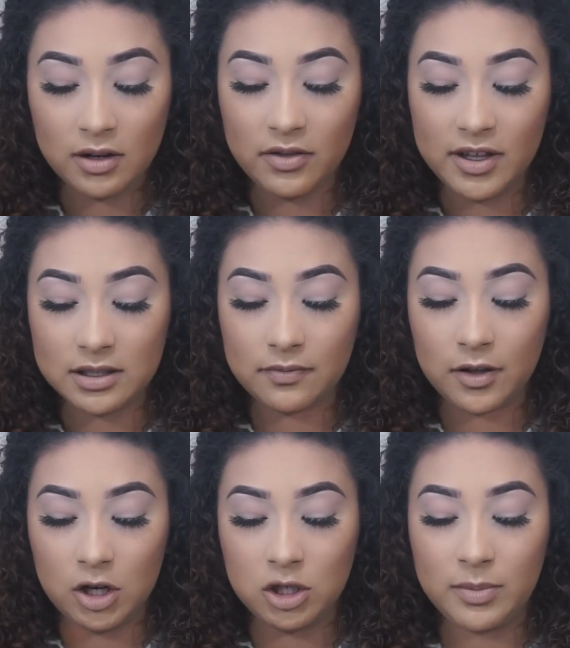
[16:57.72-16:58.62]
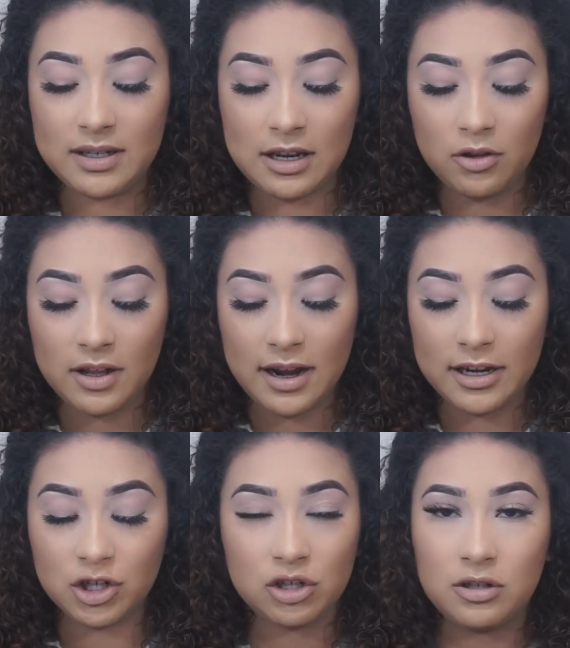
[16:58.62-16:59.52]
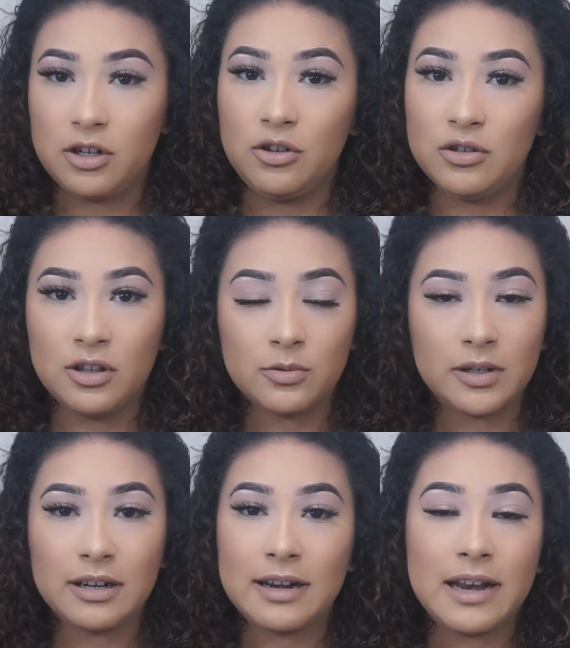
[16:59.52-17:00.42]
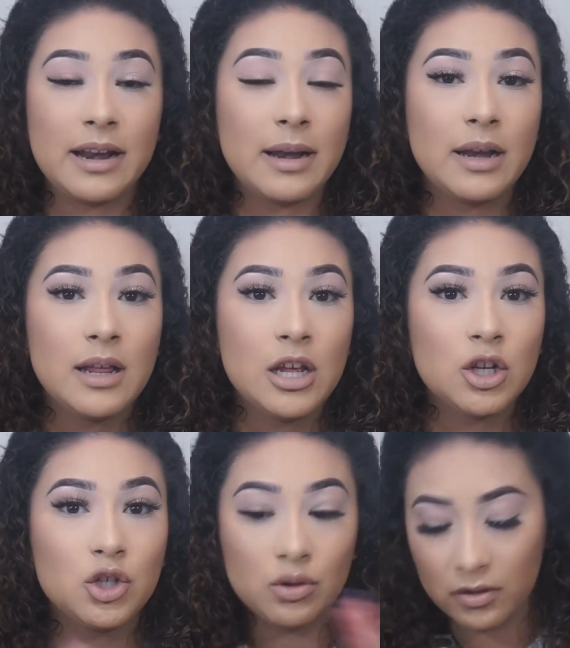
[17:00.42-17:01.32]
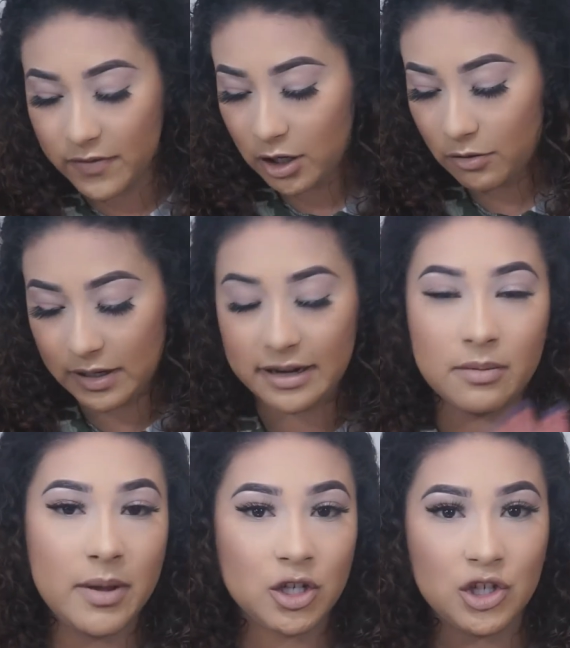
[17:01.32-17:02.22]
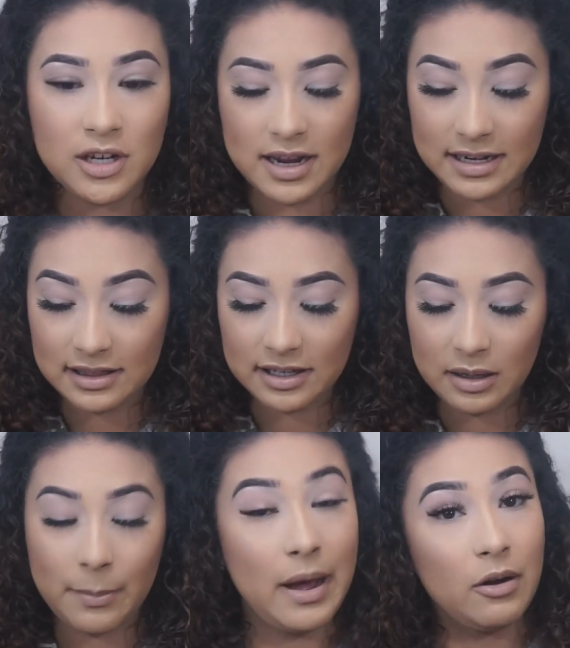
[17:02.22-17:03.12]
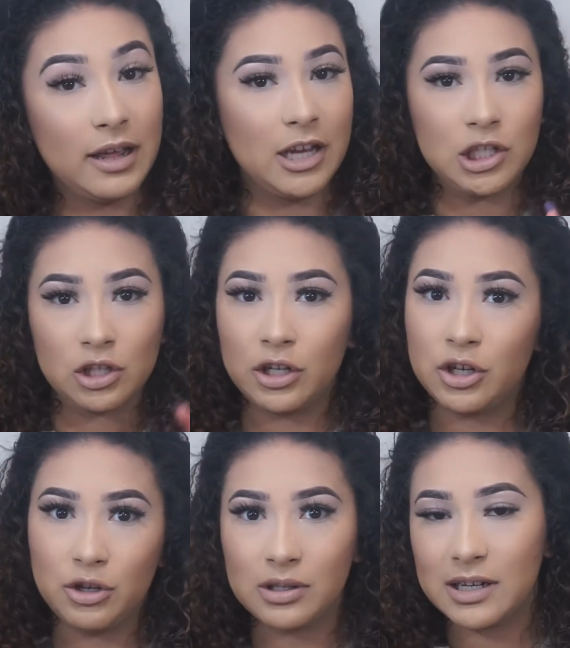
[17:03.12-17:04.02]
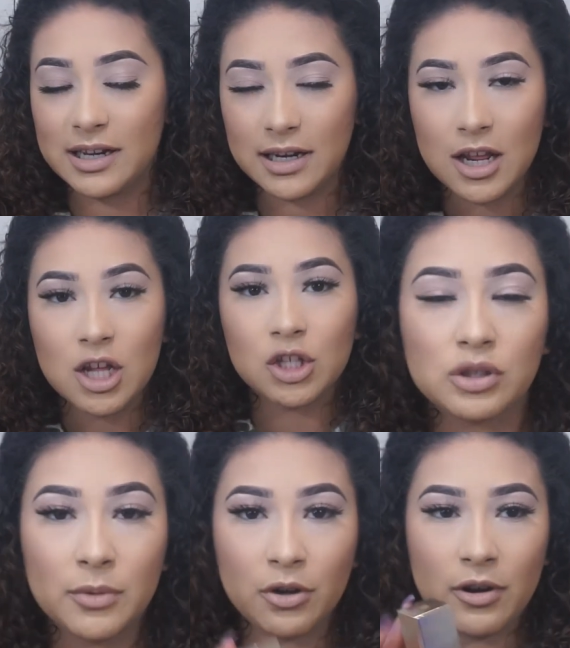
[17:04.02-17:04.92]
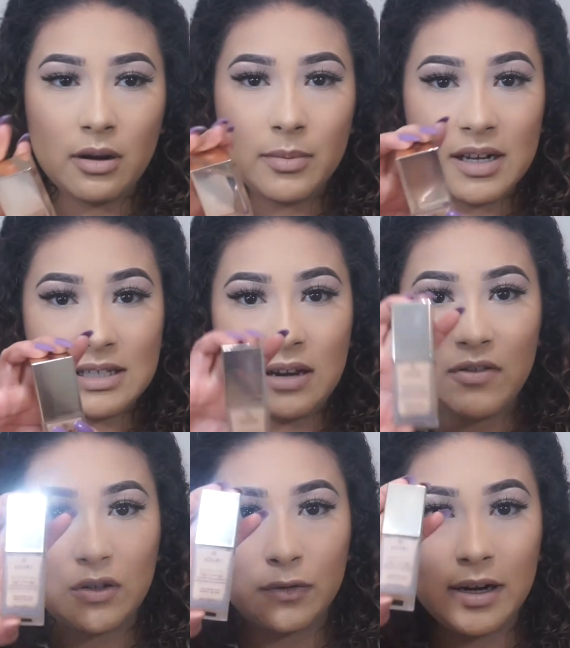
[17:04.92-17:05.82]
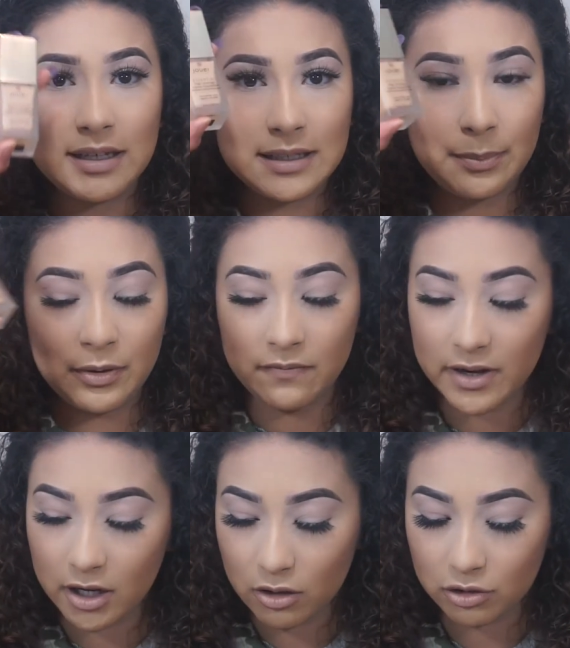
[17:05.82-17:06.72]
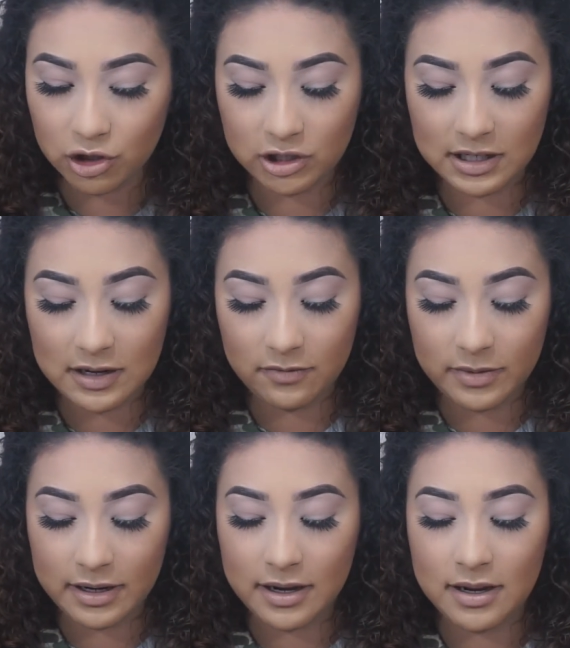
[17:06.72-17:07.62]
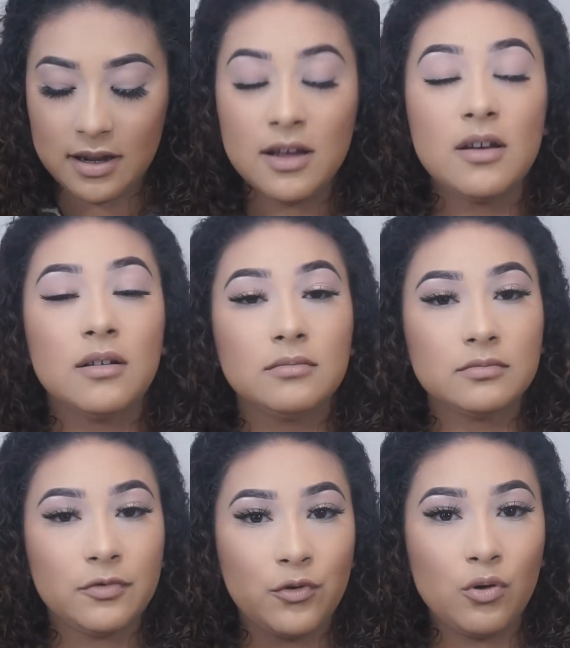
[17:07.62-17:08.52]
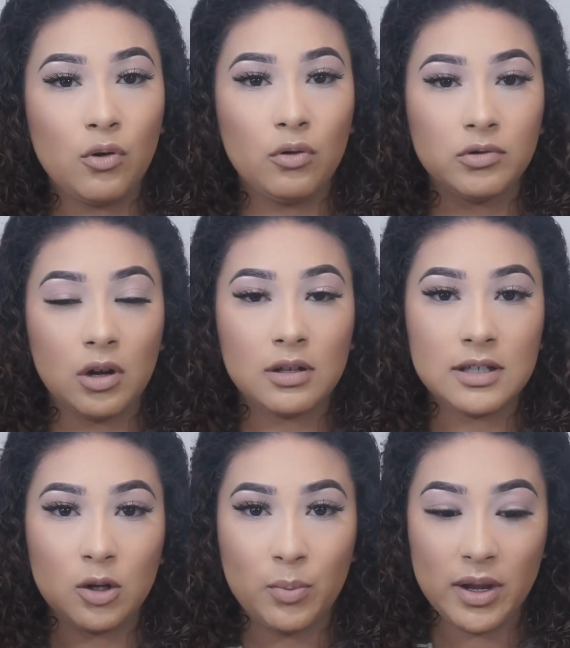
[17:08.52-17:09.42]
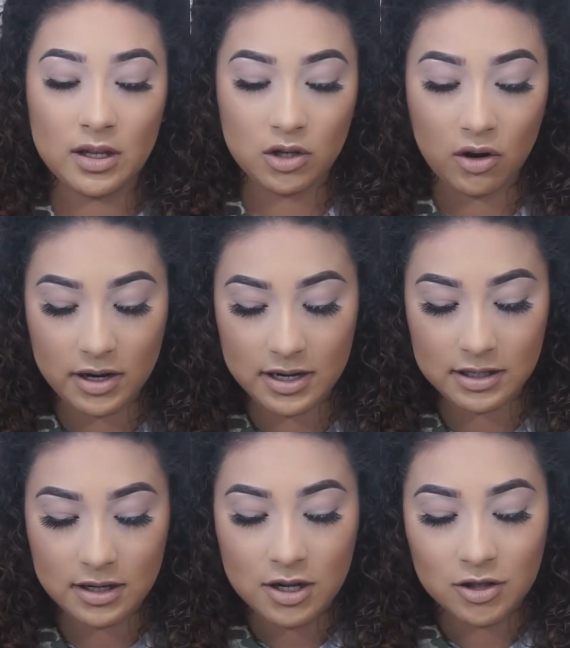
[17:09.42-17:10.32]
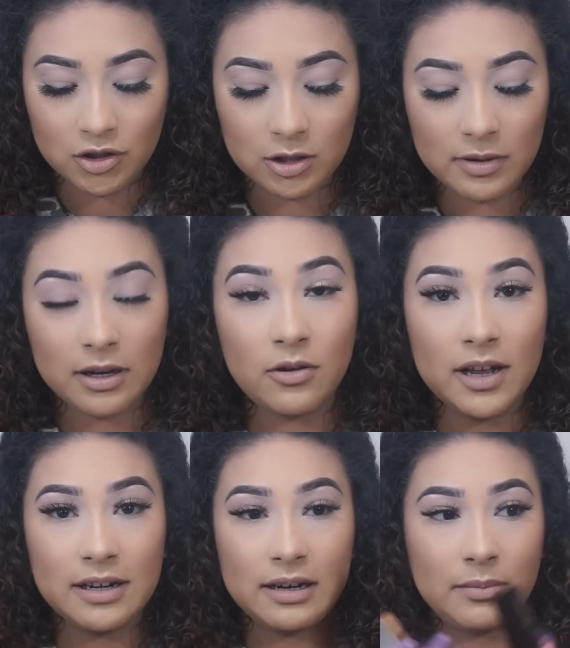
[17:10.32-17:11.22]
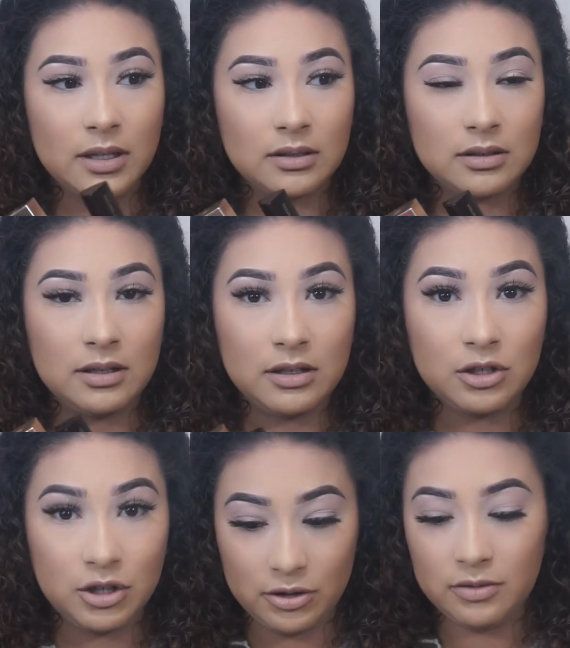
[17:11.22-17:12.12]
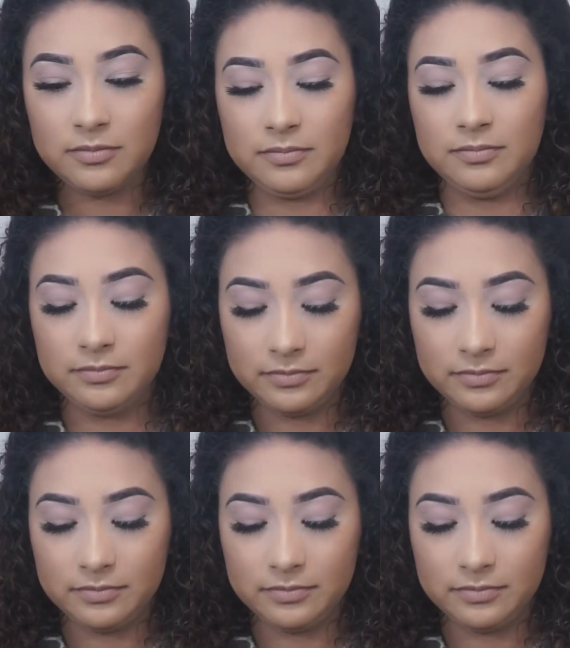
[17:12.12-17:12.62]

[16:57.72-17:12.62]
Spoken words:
on this foundation, because I know that I just started using this one and I didn't do a video and I didn't mention anything about it. I just started using it. So go ahead and I'm going to save this for a separate video just to give my full thoughts and opinions on it. So that's why I go ahead and I mix these two.